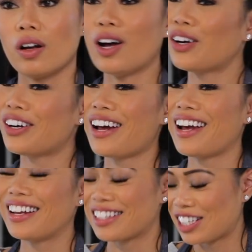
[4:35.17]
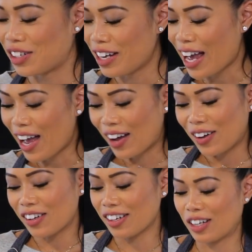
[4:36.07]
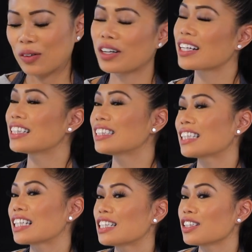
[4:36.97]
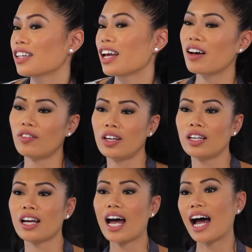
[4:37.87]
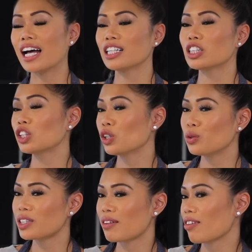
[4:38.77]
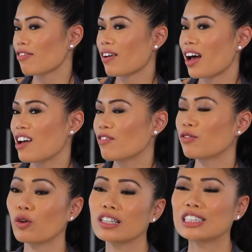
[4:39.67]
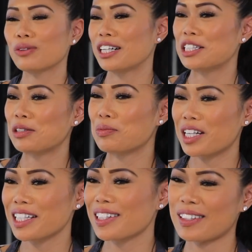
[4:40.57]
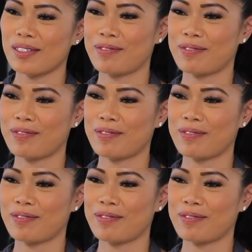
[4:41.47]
Alright, so now we're gonna stick it into the oven at 275 for 22 minutes.